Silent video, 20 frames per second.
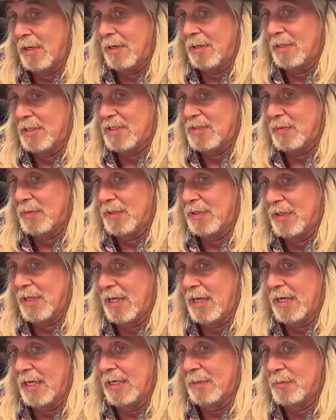honest with you, the
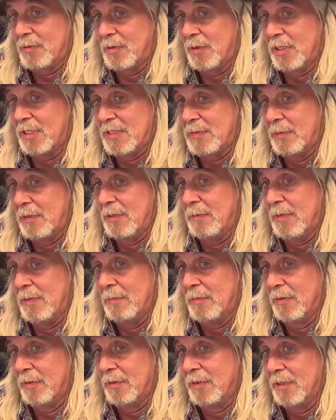AM transmitter had been
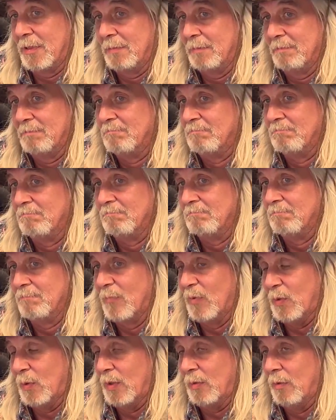burned up,
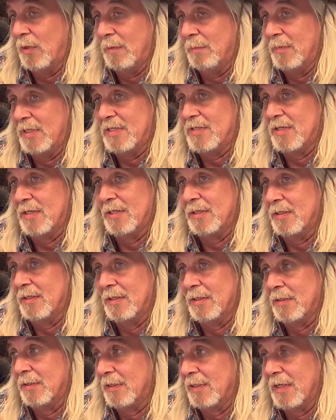we wouldn't be sitting
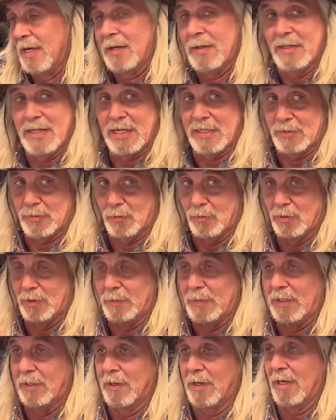here. that door would
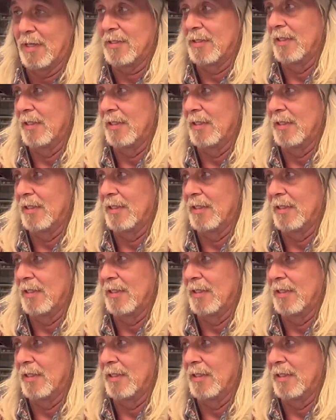be locked